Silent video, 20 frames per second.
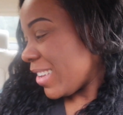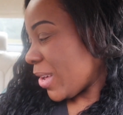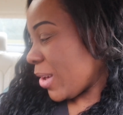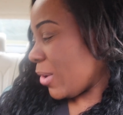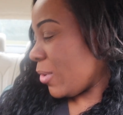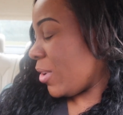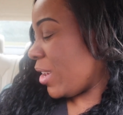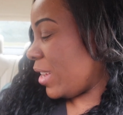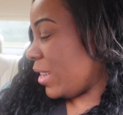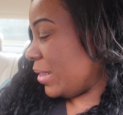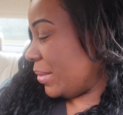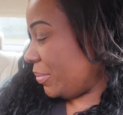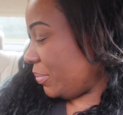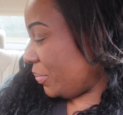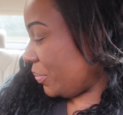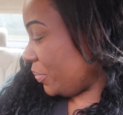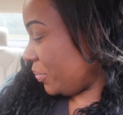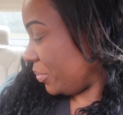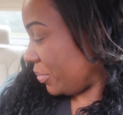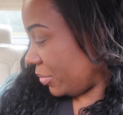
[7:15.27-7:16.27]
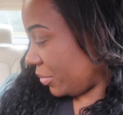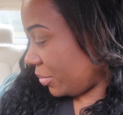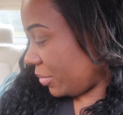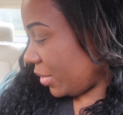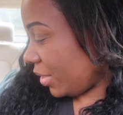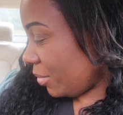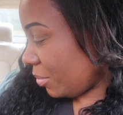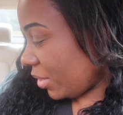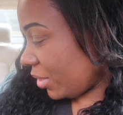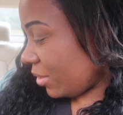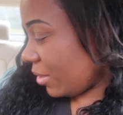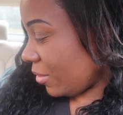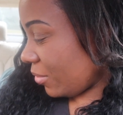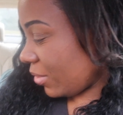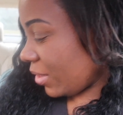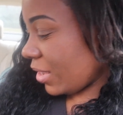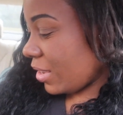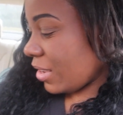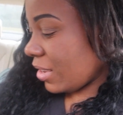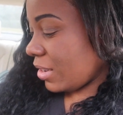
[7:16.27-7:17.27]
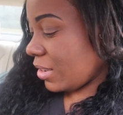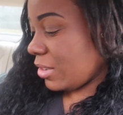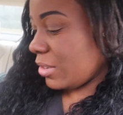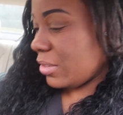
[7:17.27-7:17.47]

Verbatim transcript: All right, let me get myself get out of